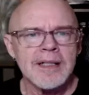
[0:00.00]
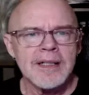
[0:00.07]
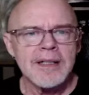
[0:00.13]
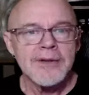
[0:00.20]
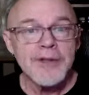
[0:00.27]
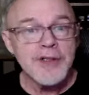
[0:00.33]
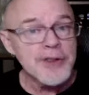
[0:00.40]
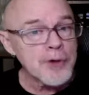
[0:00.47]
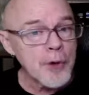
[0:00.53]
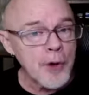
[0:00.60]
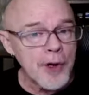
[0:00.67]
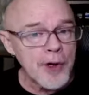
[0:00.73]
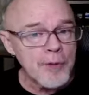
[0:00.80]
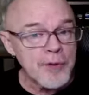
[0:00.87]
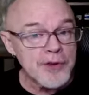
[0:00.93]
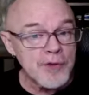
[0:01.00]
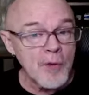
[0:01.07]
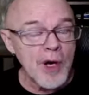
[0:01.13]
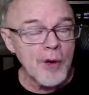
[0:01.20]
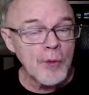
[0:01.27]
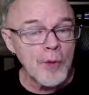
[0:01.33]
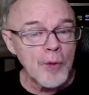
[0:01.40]
The sword was
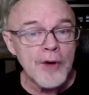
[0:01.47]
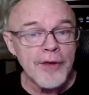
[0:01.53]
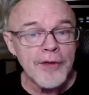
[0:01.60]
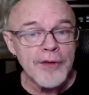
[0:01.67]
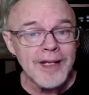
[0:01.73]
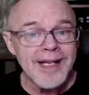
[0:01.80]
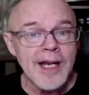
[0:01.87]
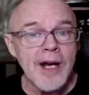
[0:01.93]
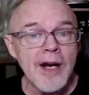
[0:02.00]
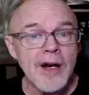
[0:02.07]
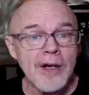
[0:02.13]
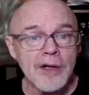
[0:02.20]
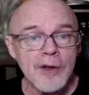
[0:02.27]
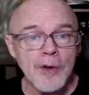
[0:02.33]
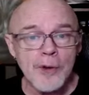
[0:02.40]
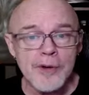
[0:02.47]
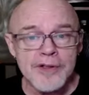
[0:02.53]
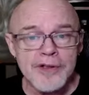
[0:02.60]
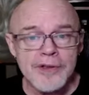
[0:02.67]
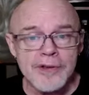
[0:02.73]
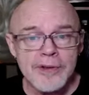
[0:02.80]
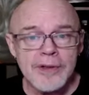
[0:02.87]
well worth the care, of
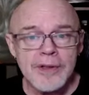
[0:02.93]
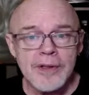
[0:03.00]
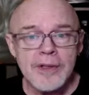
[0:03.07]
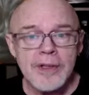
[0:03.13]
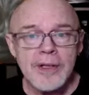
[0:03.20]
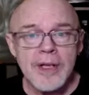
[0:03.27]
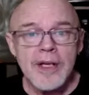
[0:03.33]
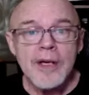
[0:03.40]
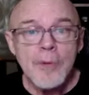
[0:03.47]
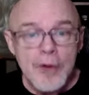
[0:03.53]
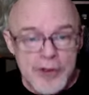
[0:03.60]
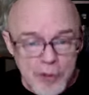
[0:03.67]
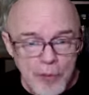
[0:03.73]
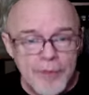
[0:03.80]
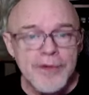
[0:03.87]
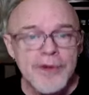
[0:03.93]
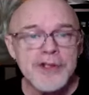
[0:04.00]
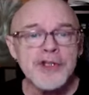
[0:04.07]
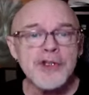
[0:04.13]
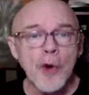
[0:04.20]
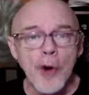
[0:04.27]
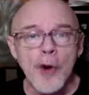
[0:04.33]
course. Was the
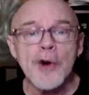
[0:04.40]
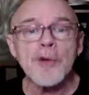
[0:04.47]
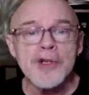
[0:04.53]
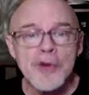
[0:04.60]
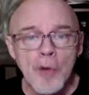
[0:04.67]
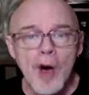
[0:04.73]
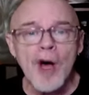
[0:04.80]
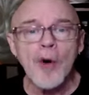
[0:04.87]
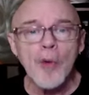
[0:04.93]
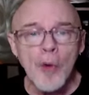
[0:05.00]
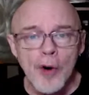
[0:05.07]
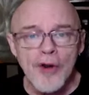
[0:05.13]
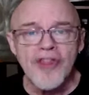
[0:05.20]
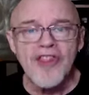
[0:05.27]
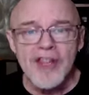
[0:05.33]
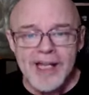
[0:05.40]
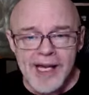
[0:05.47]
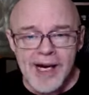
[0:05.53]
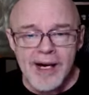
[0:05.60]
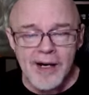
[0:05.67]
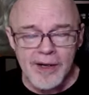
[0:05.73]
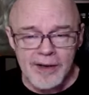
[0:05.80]
sword was well worth the
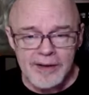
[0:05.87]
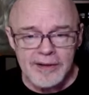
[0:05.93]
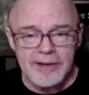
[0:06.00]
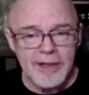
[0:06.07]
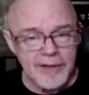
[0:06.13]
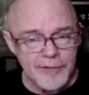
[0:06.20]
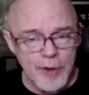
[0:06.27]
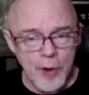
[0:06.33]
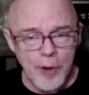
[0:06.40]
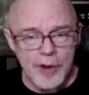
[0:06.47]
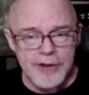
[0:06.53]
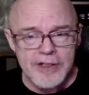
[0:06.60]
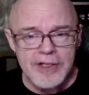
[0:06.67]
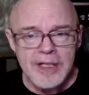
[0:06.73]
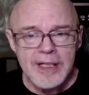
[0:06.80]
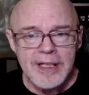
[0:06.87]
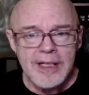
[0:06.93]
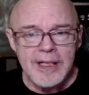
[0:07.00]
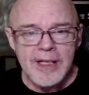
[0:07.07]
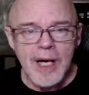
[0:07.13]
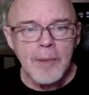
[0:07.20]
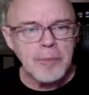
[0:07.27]
care, of course,
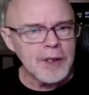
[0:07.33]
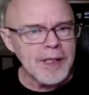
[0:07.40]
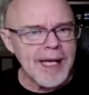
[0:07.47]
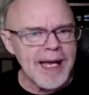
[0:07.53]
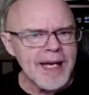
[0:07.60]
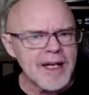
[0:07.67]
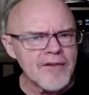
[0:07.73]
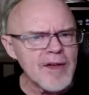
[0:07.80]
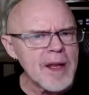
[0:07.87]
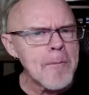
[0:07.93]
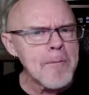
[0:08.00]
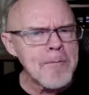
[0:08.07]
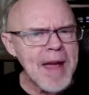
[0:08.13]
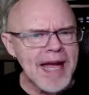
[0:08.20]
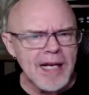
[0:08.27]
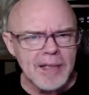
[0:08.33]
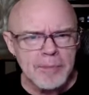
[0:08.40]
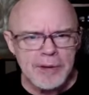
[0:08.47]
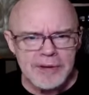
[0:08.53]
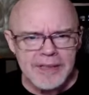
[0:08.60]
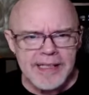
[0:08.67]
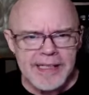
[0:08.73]
a blade of
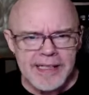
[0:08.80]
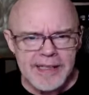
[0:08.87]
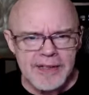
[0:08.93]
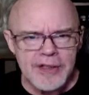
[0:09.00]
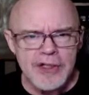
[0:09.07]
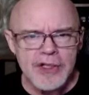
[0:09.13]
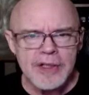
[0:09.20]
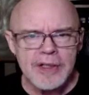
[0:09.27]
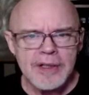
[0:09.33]
impeccable lineage.